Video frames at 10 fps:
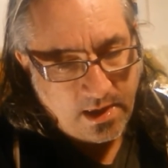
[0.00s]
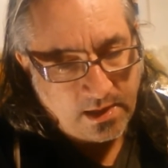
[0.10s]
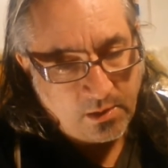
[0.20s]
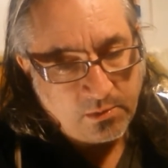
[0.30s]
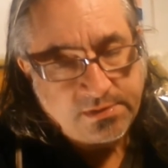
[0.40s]

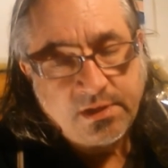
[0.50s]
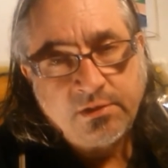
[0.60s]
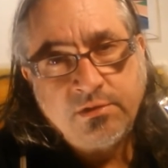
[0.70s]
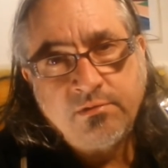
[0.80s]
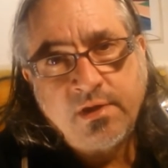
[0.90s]
And I will
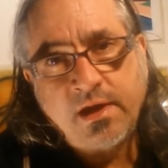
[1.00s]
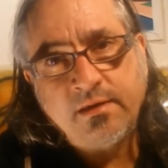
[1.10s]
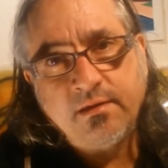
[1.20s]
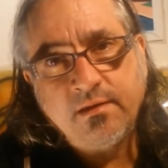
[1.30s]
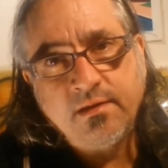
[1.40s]
tell you
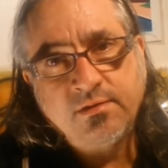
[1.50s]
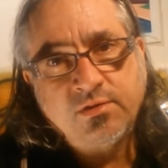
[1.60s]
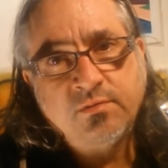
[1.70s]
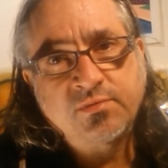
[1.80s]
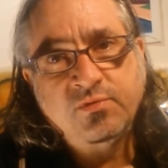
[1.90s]
that in
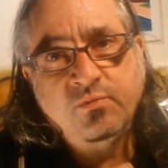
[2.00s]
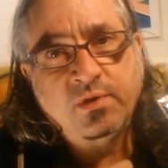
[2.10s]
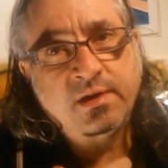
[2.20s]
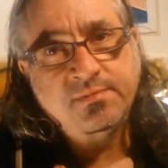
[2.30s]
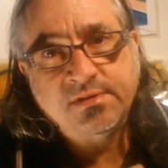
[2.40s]
terms of
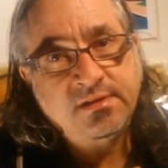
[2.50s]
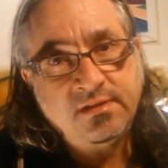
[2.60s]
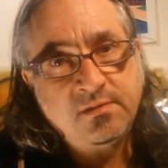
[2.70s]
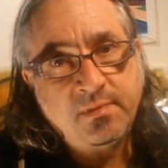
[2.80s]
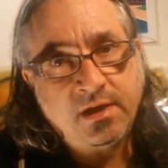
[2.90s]
what I'm
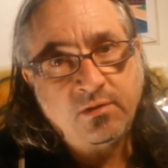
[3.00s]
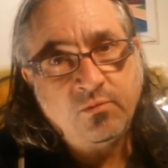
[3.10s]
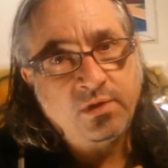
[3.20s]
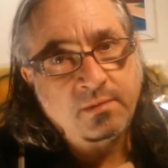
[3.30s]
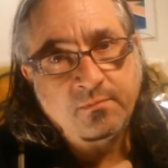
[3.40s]
singing about,
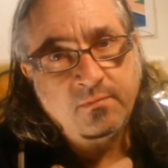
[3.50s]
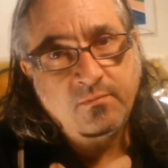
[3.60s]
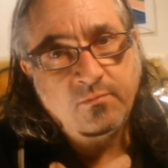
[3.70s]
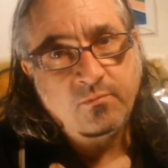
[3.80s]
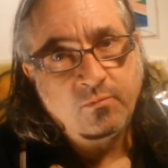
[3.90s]
what I'm
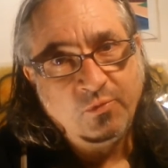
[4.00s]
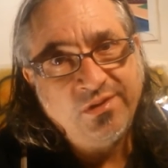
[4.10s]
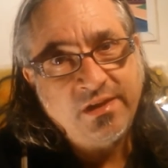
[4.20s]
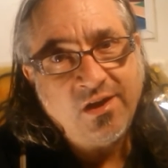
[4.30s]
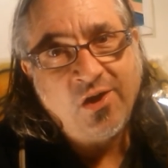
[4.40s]

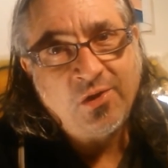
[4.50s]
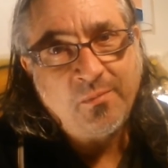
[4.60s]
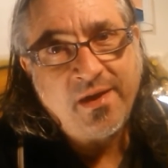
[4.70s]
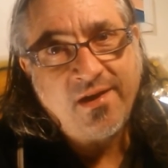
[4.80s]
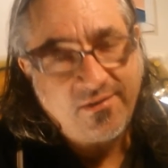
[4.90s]
really all
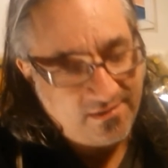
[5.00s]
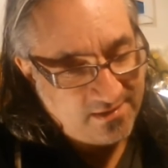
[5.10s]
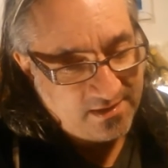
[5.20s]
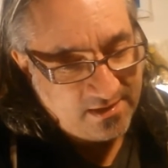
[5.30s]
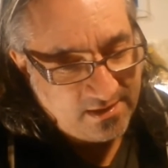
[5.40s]
about,
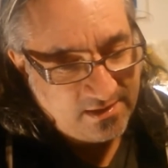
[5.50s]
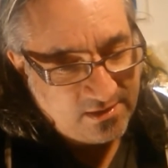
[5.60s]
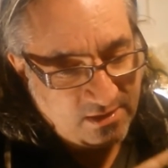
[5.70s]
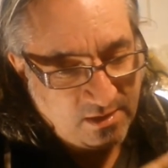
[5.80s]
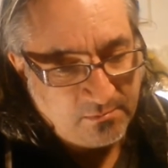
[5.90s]

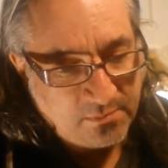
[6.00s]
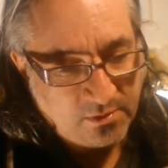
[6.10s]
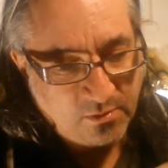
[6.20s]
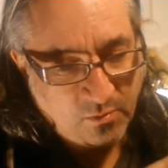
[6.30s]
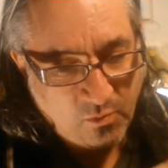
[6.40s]
the
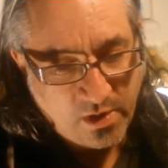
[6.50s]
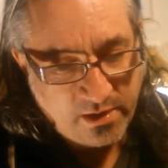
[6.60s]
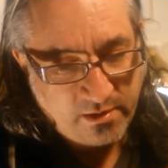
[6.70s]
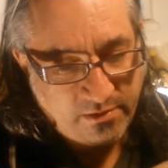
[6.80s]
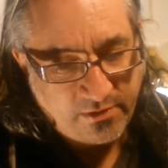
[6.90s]
number
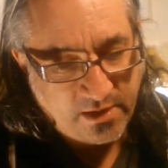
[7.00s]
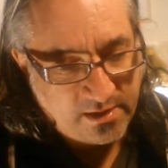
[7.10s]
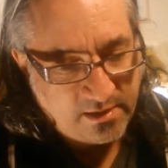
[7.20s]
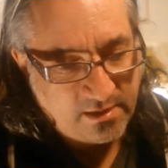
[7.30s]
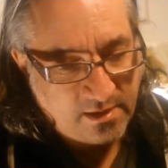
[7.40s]
one
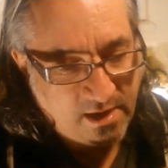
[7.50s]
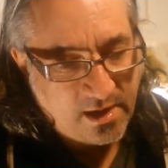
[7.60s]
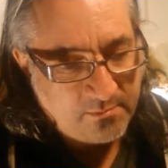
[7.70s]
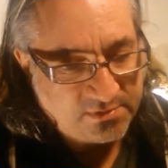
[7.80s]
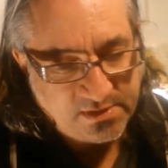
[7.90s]
thing
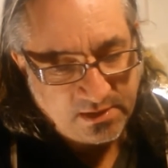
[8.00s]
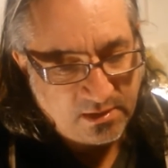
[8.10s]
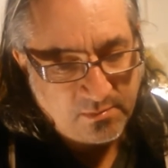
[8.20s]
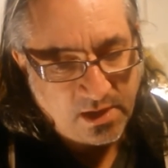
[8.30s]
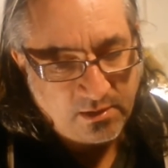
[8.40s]
I am
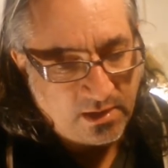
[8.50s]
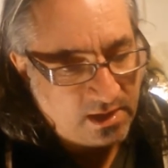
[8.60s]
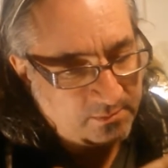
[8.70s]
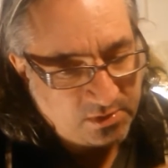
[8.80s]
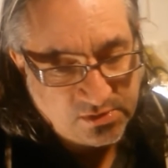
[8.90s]
singing about
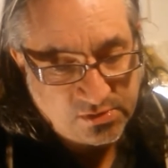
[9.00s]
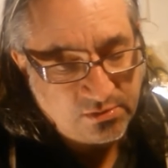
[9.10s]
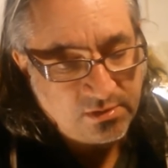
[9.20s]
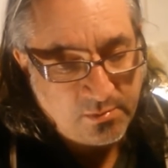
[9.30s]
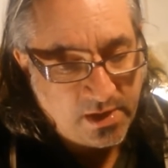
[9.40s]
and I'm
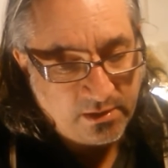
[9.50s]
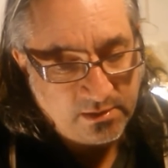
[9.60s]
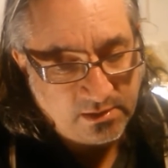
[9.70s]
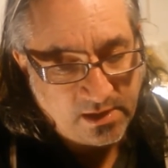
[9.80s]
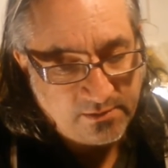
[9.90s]
concerned about
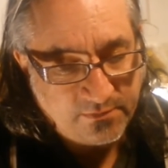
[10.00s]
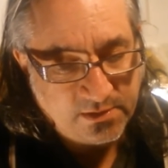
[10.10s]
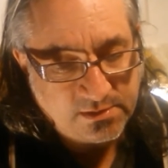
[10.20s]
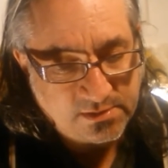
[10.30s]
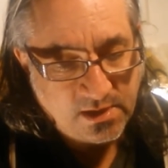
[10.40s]
in life
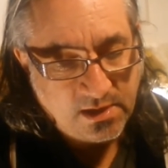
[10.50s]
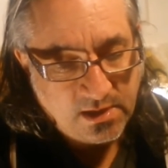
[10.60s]
is